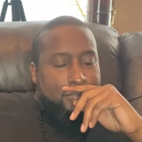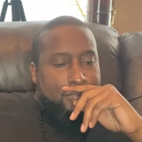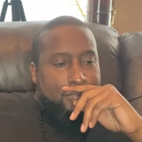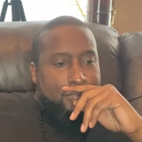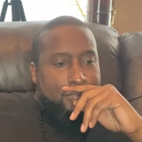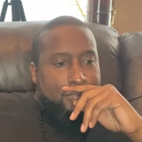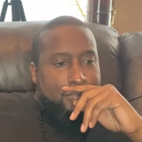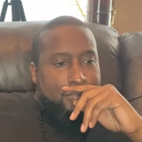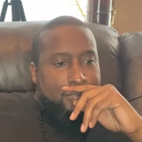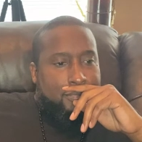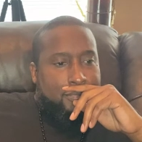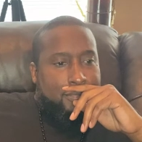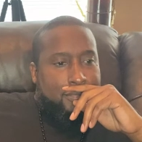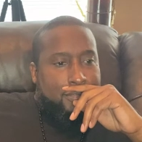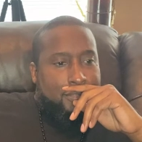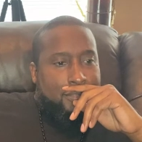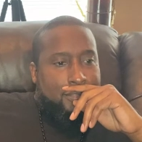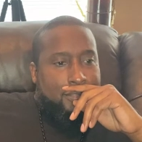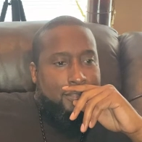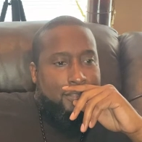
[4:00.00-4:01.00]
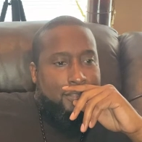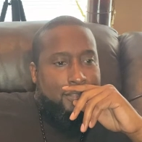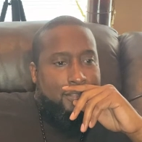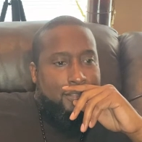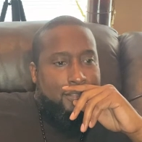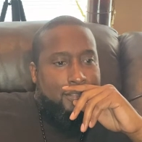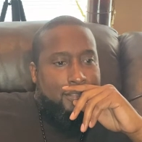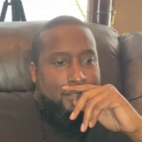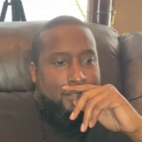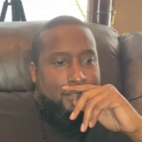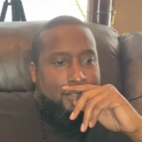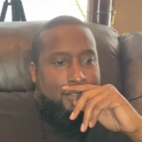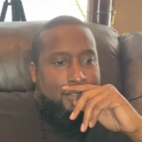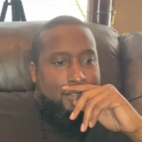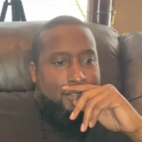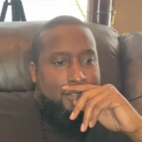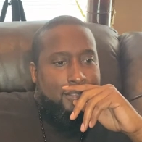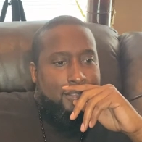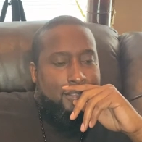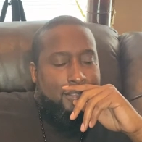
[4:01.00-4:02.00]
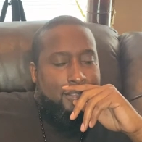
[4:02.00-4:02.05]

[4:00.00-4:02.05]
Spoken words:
[no speech]